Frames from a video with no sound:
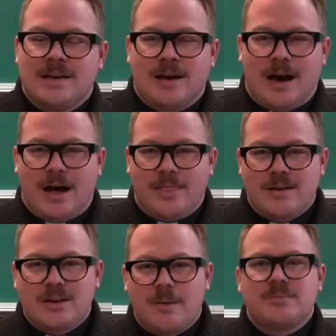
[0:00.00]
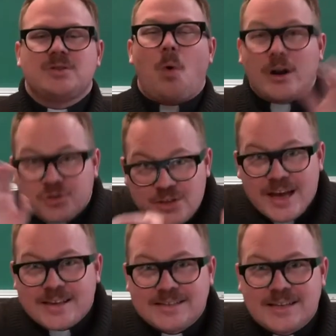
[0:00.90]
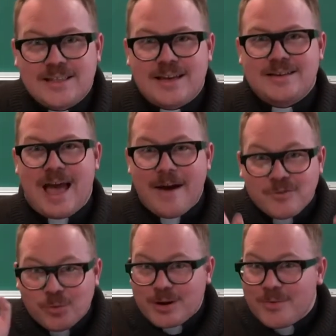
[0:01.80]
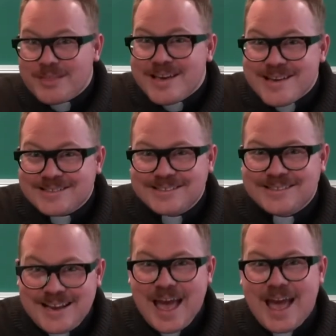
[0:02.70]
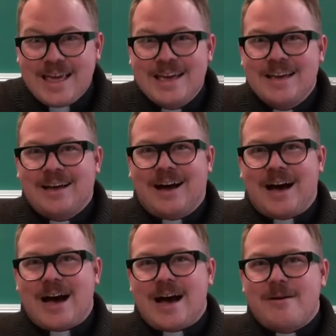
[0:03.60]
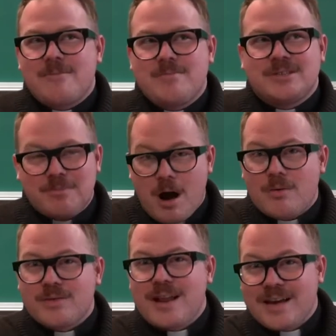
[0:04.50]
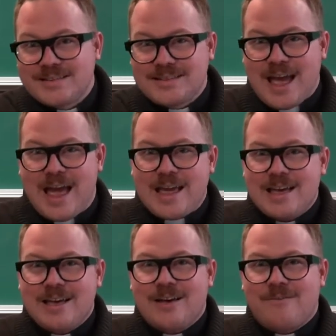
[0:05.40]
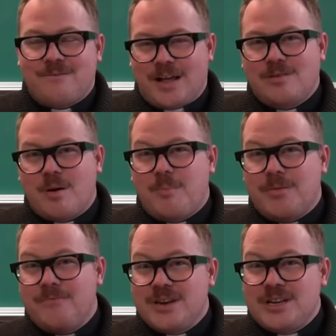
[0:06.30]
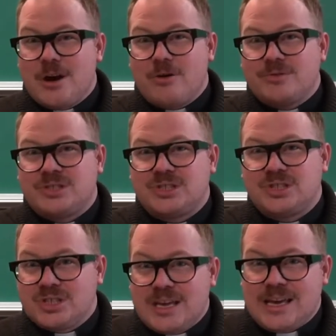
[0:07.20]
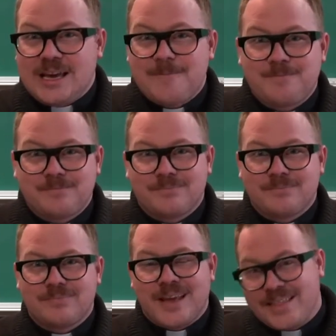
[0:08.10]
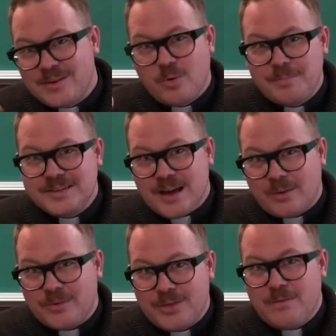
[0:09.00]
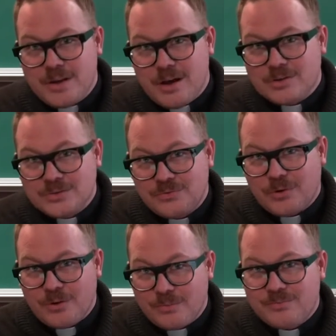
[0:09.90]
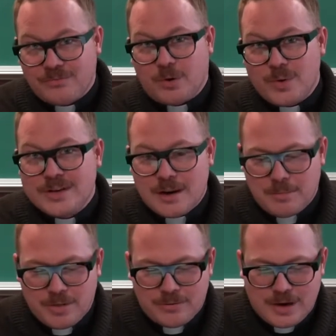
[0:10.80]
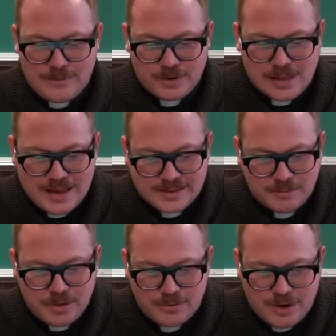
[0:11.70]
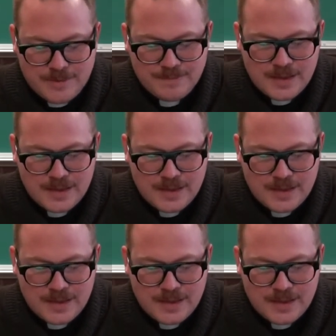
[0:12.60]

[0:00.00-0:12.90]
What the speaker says: Then come to watch this, and then after we're done with this today, maybe tomorrow or the next day, follow up with video C. And then we'll be done with the videos for week number 3, for class number 3.